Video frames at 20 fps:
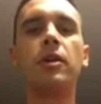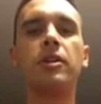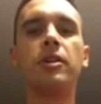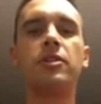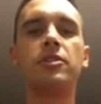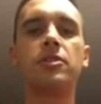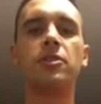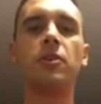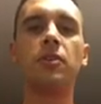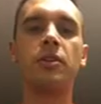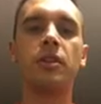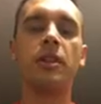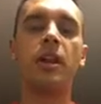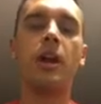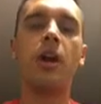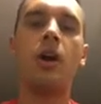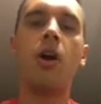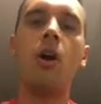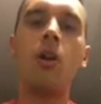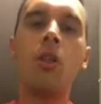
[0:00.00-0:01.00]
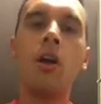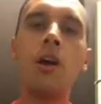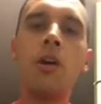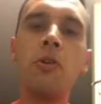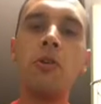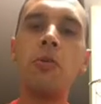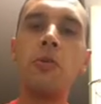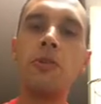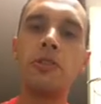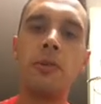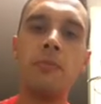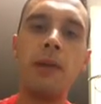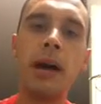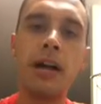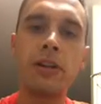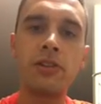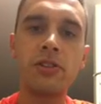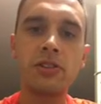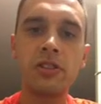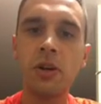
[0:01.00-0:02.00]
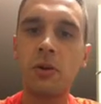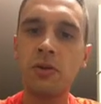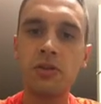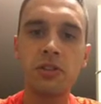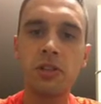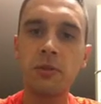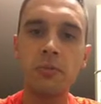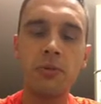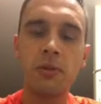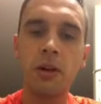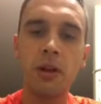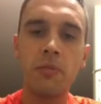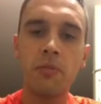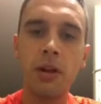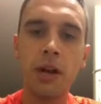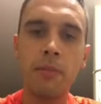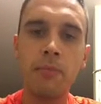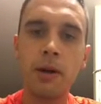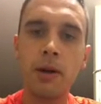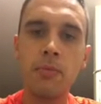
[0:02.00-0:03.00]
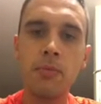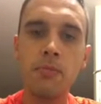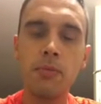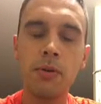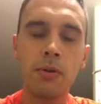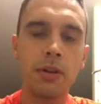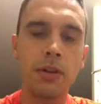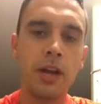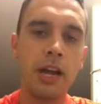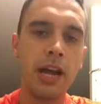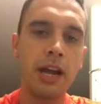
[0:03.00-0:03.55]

years old, and all I owned was the mattress I was sleeping on in my apartment building.